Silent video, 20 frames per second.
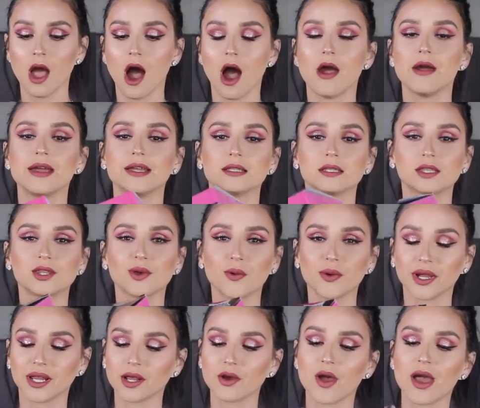Alright,
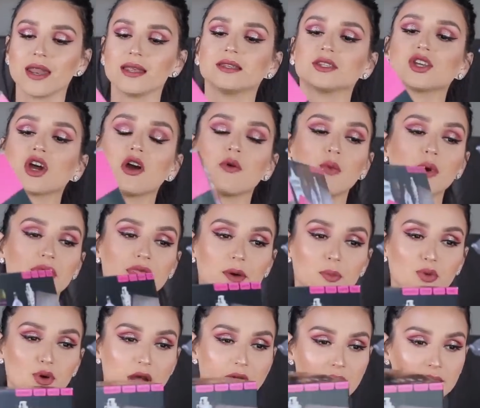so we're going to go ahead and start with
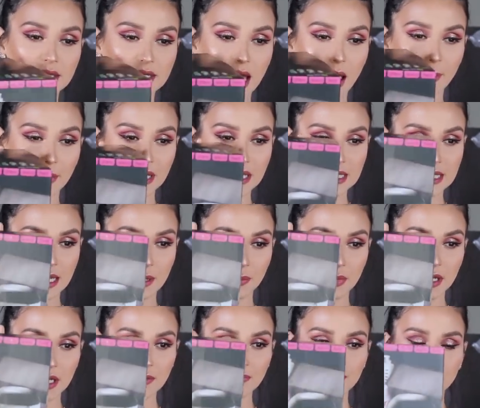the brand Tommee
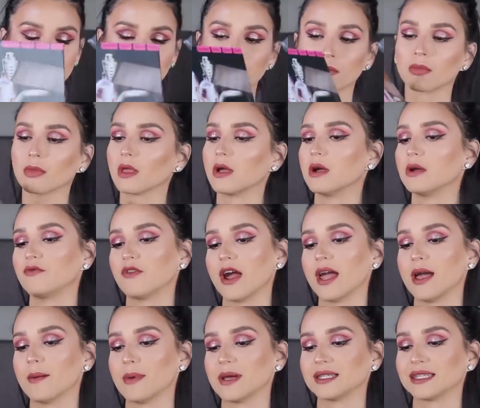Tippee.
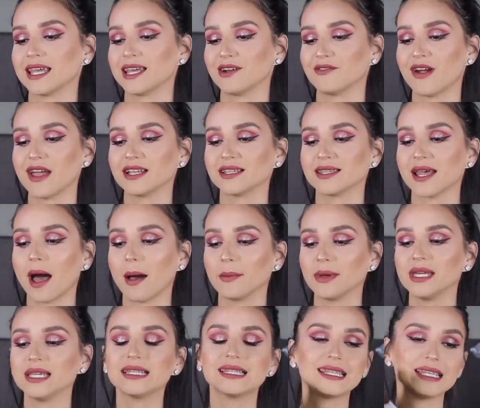Right, am I saying it right?
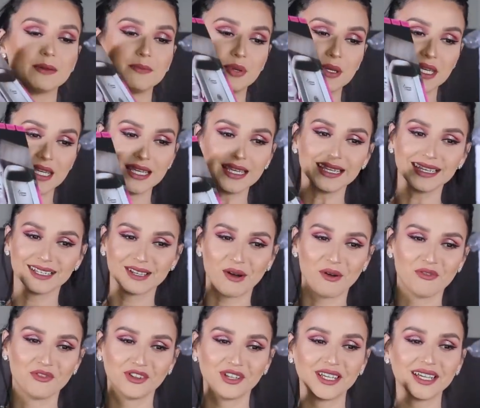Tommee Tippee,
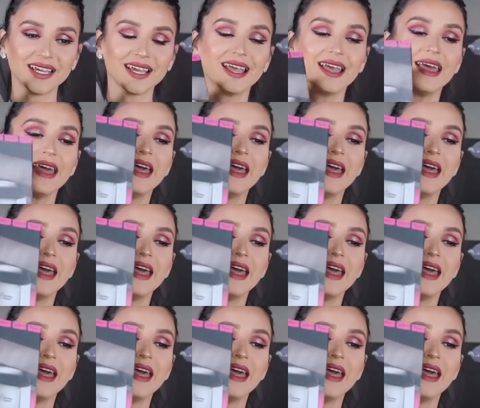hopefully.